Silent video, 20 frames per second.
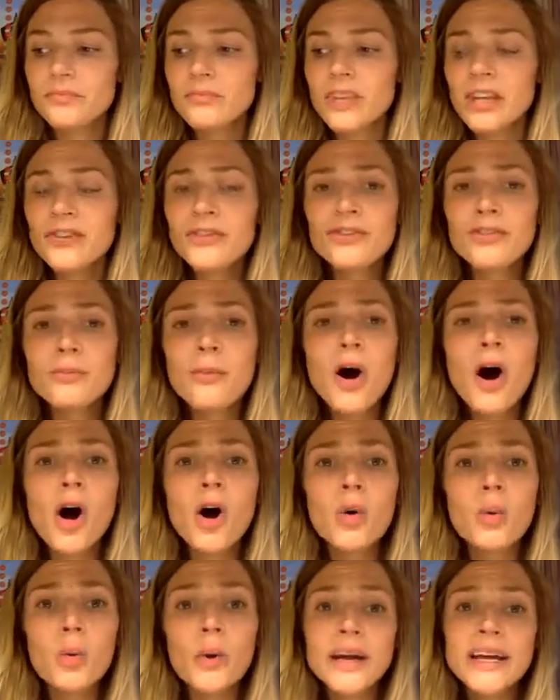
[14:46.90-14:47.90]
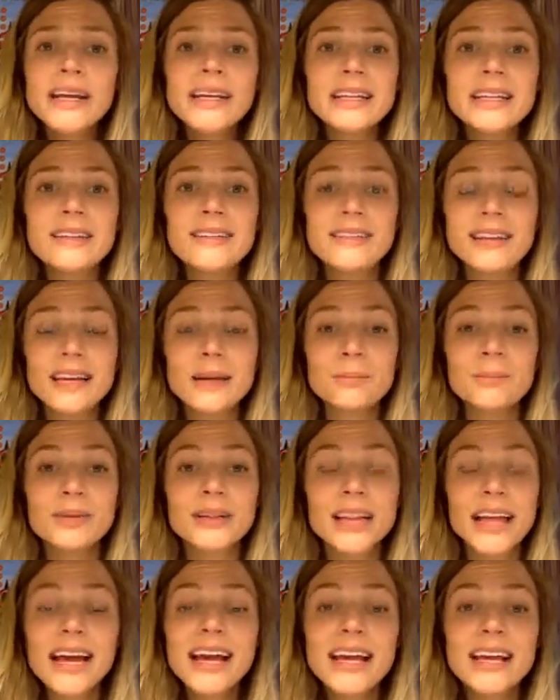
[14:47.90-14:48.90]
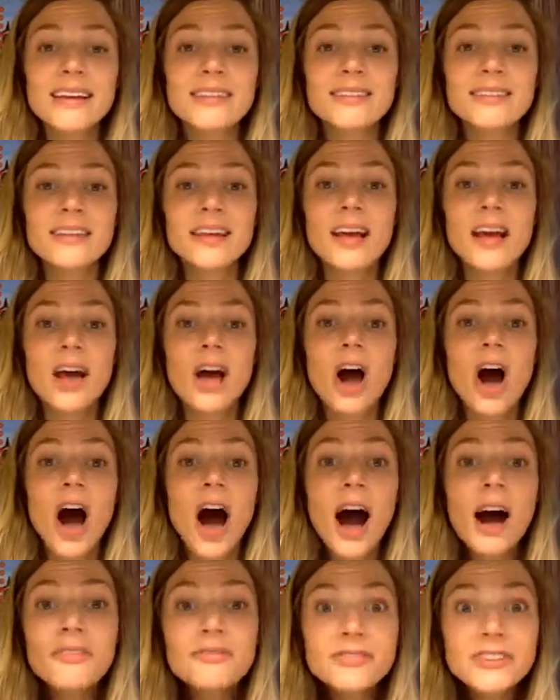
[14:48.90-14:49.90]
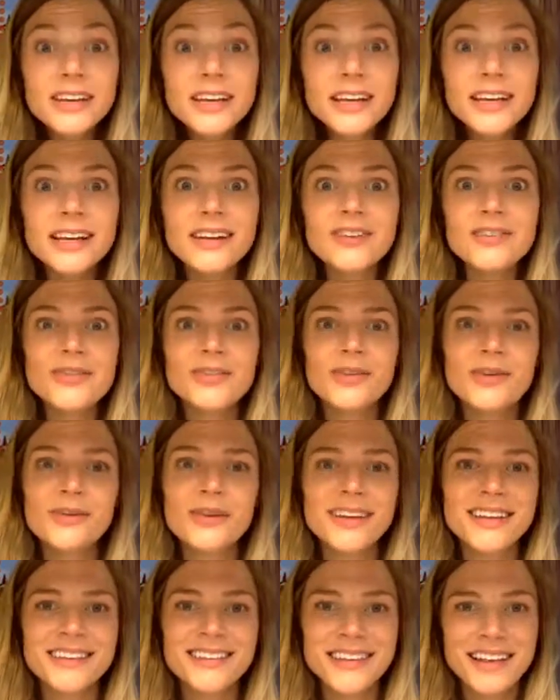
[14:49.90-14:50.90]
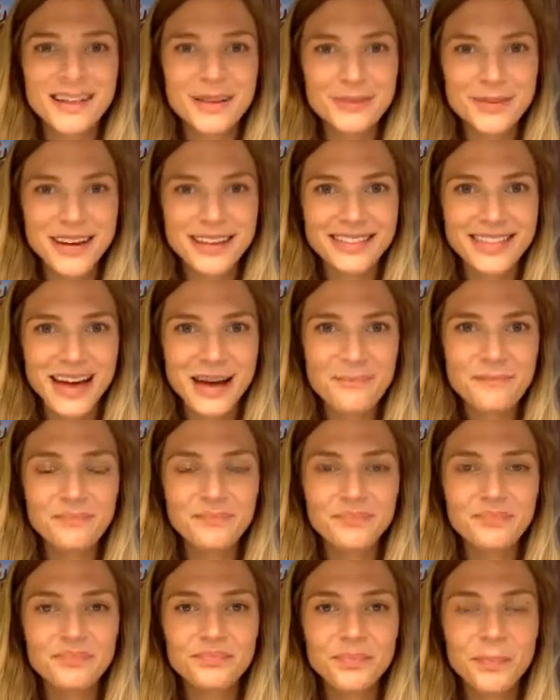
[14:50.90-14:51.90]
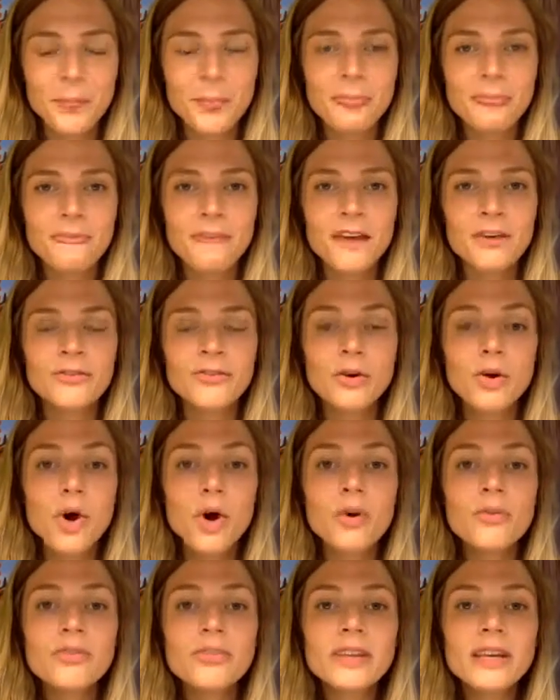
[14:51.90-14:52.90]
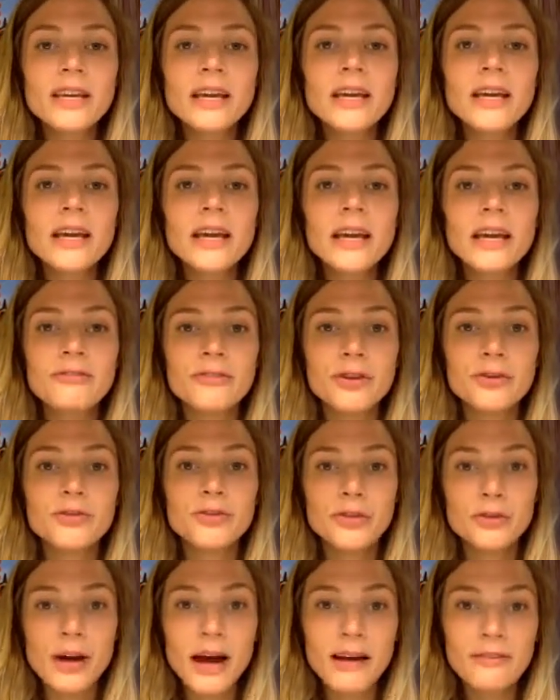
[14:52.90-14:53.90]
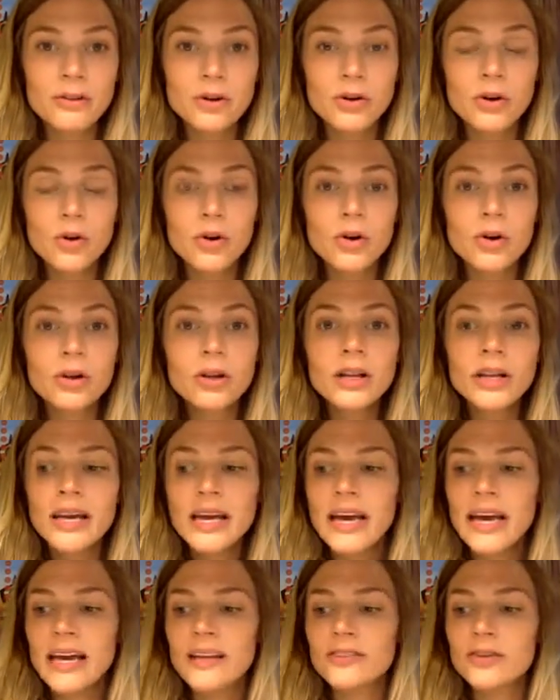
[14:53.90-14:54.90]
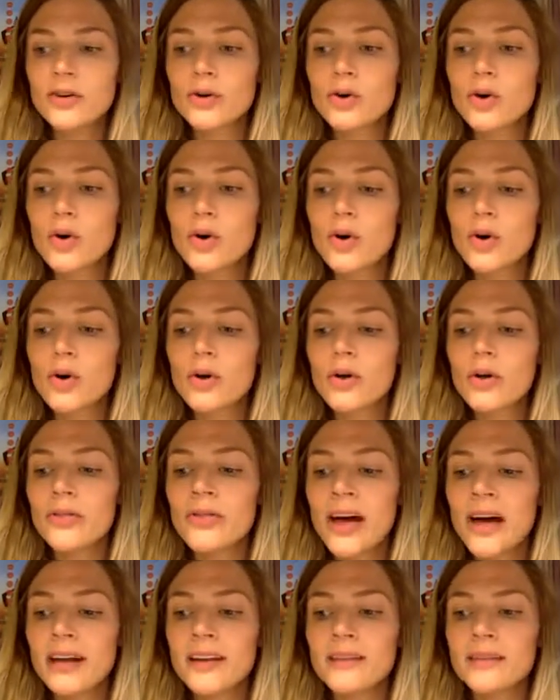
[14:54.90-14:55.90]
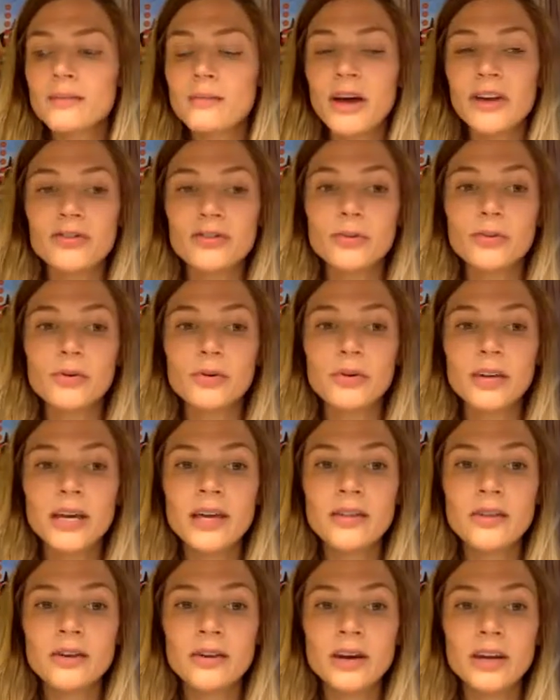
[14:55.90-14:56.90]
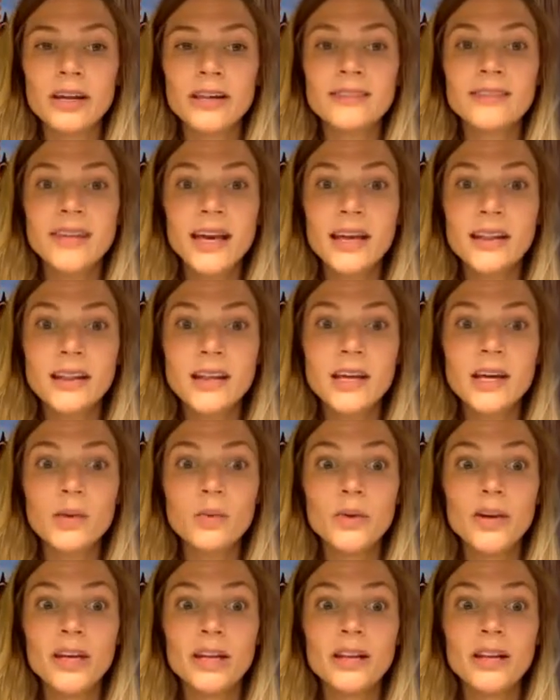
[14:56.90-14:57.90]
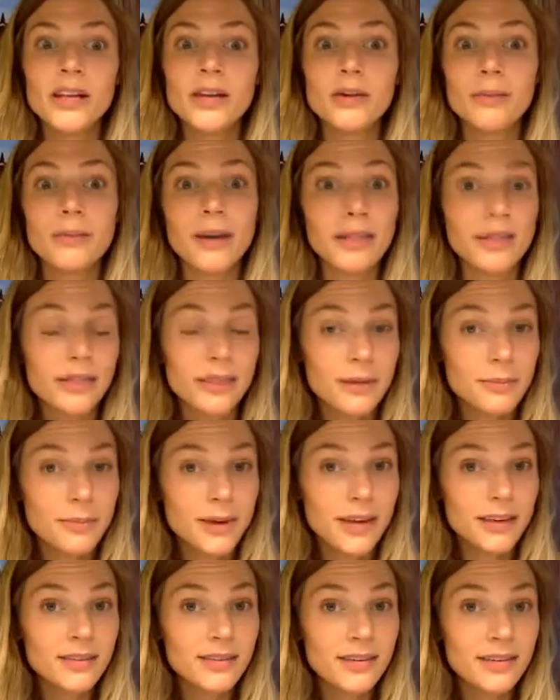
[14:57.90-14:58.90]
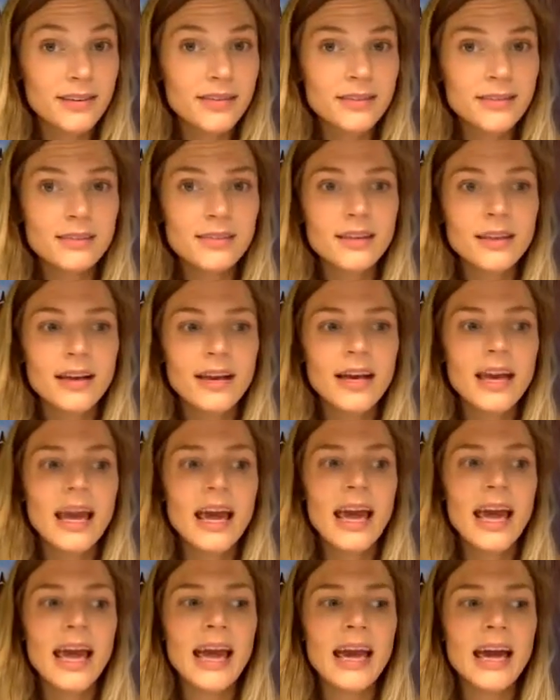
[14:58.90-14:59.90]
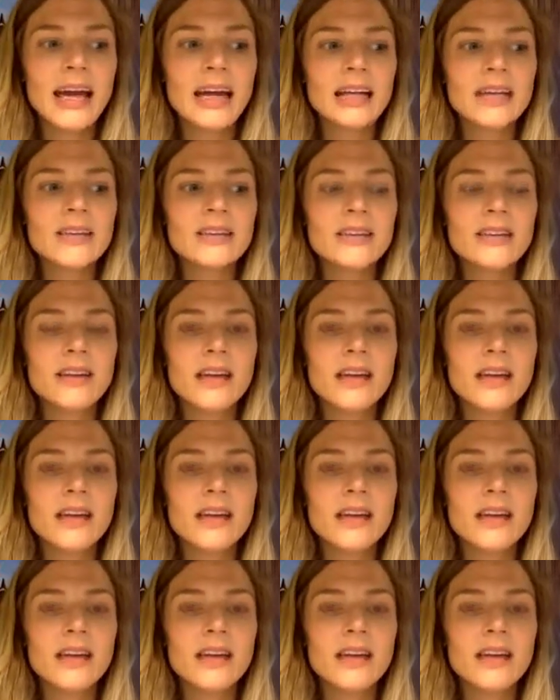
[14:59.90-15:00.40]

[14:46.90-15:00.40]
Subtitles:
small wins in place often so that we can celebrate them. So hopefully if you do have a goal, it's a goal that is measurable either on a daily, weekly, or monthly basis. And